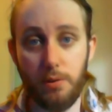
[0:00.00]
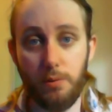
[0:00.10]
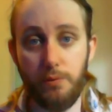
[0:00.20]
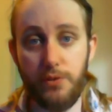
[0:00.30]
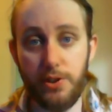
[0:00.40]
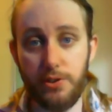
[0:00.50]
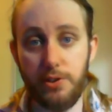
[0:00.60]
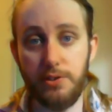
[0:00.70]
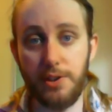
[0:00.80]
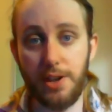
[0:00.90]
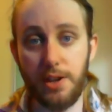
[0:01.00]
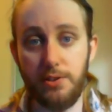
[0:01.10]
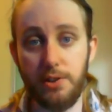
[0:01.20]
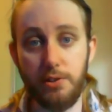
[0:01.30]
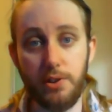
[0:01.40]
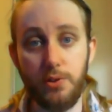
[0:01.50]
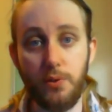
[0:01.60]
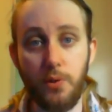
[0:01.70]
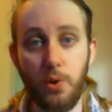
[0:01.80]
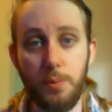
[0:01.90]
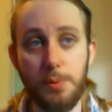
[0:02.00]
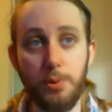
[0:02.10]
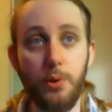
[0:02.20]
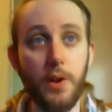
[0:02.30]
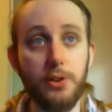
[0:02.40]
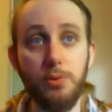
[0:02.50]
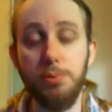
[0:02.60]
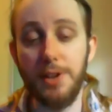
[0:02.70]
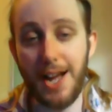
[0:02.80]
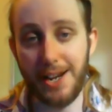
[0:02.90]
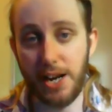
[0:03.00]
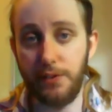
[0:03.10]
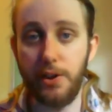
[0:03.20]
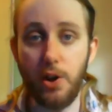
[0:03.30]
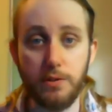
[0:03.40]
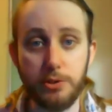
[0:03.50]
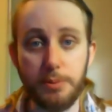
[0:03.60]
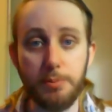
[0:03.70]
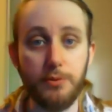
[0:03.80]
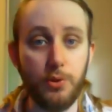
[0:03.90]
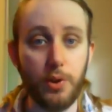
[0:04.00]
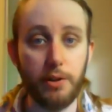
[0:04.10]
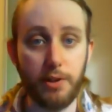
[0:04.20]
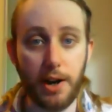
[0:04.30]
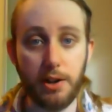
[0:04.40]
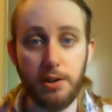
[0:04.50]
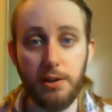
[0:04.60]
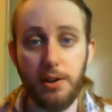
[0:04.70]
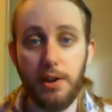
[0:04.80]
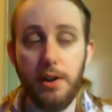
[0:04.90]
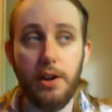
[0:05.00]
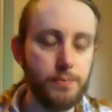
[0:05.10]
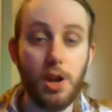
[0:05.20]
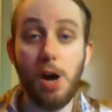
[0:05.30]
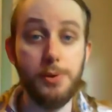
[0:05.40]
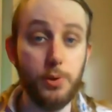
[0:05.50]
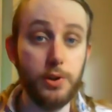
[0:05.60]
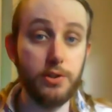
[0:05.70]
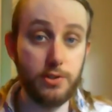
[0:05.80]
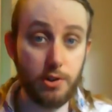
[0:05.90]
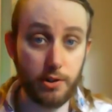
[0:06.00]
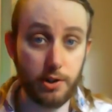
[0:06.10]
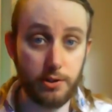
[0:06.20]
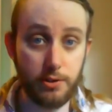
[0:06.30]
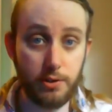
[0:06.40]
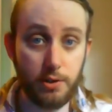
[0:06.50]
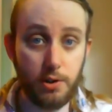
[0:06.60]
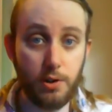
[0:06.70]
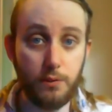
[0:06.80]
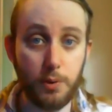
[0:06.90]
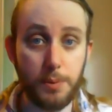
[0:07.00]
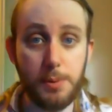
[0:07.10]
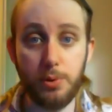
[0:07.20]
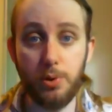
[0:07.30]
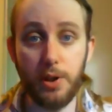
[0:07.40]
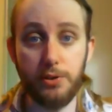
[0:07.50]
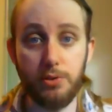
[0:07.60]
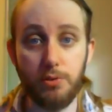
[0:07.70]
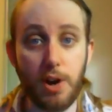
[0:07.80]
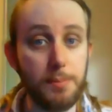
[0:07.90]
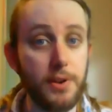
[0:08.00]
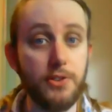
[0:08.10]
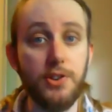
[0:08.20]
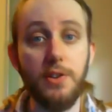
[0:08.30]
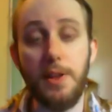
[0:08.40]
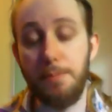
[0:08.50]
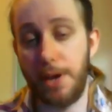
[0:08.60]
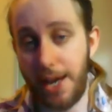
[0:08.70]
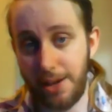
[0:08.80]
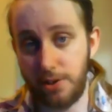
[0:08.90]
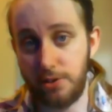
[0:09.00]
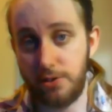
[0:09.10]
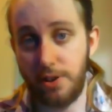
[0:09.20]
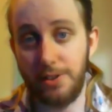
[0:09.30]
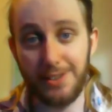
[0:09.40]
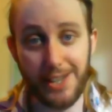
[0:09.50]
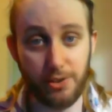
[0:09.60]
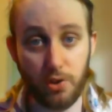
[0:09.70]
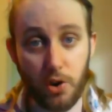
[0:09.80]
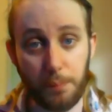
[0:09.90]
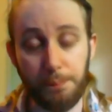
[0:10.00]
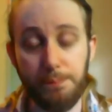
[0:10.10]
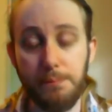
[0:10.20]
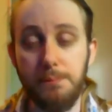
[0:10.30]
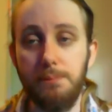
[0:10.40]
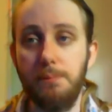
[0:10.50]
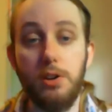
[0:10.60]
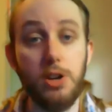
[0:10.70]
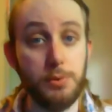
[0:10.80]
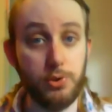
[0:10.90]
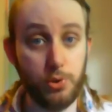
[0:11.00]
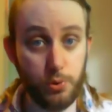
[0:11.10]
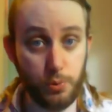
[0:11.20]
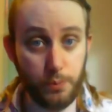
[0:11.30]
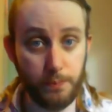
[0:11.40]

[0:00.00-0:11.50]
this is a series for people who like to plan out their novels a bit before they write. I'll be doing a series for people who like to write by the seat of their pants later on. Number 2,